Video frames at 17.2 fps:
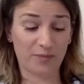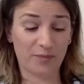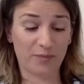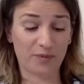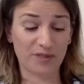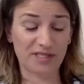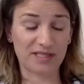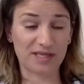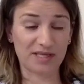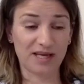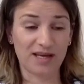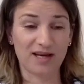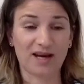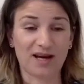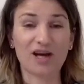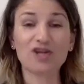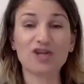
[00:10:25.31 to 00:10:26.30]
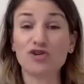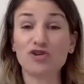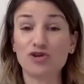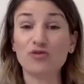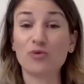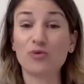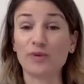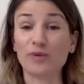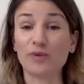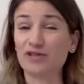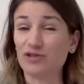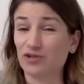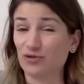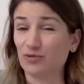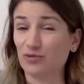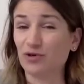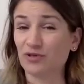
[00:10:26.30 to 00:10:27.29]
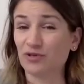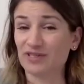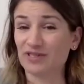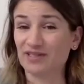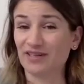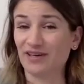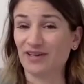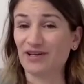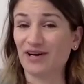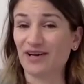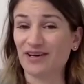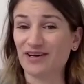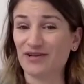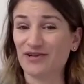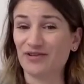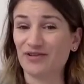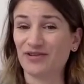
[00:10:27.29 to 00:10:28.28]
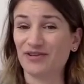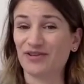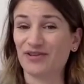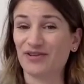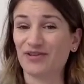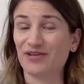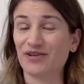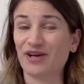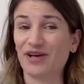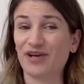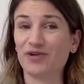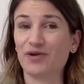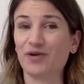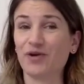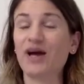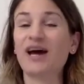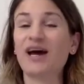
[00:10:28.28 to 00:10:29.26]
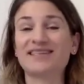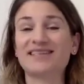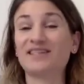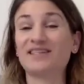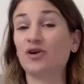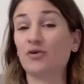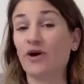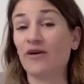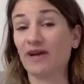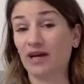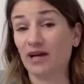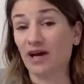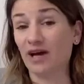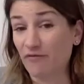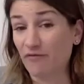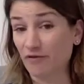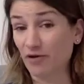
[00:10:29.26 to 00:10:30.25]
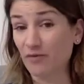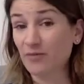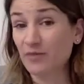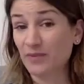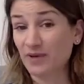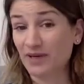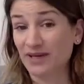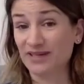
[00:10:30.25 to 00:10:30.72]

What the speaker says: but I knew what my issue was. I know, I didn't know where it had come from.